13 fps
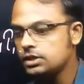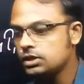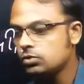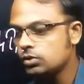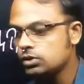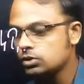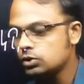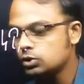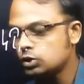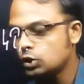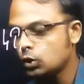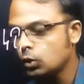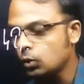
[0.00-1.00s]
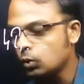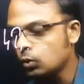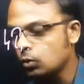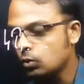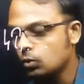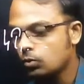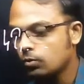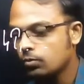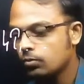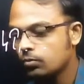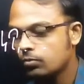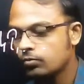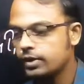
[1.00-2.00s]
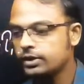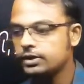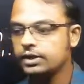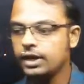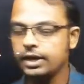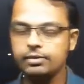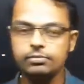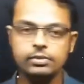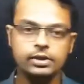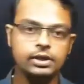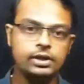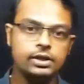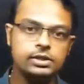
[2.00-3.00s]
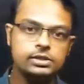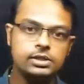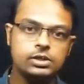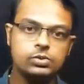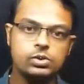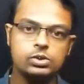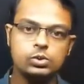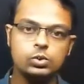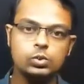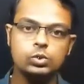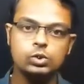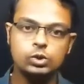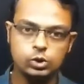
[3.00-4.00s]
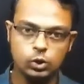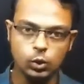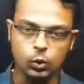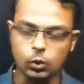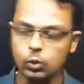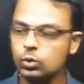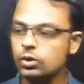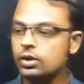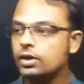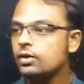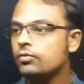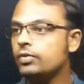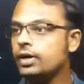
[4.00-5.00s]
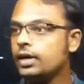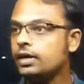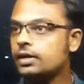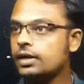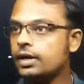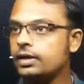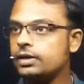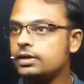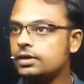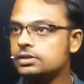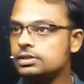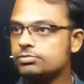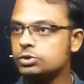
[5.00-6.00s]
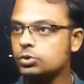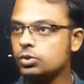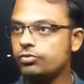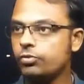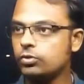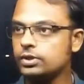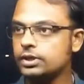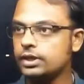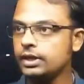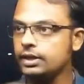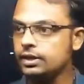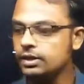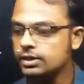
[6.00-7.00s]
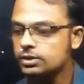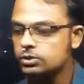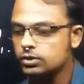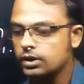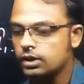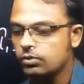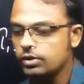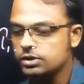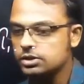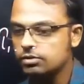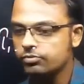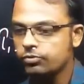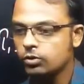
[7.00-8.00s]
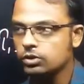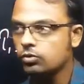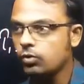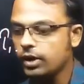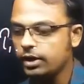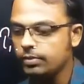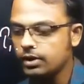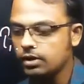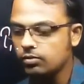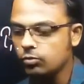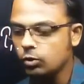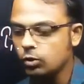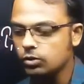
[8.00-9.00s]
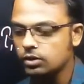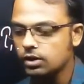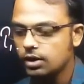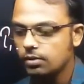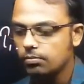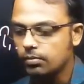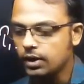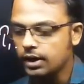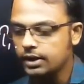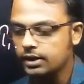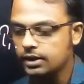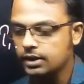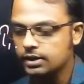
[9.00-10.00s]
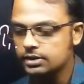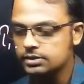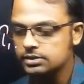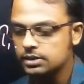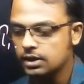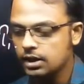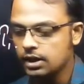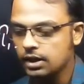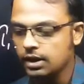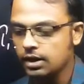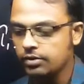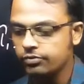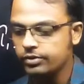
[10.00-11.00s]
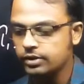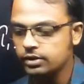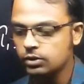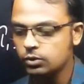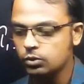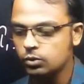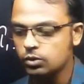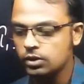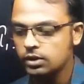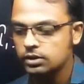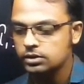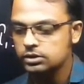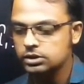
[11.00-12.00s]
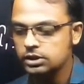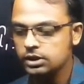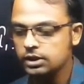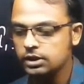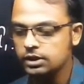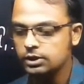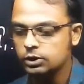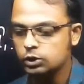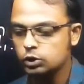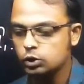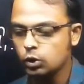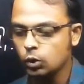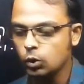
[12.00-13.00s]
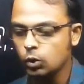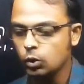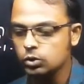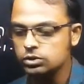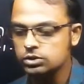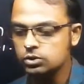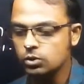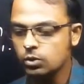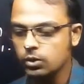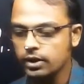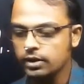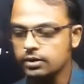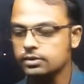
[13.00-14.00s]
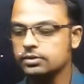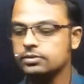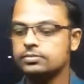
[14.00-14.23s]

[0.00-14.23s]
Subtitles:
equal to tau, when time t is equal to tau, we can write here substitute for the t. So the equation for the y become what? Minus half into g tau square.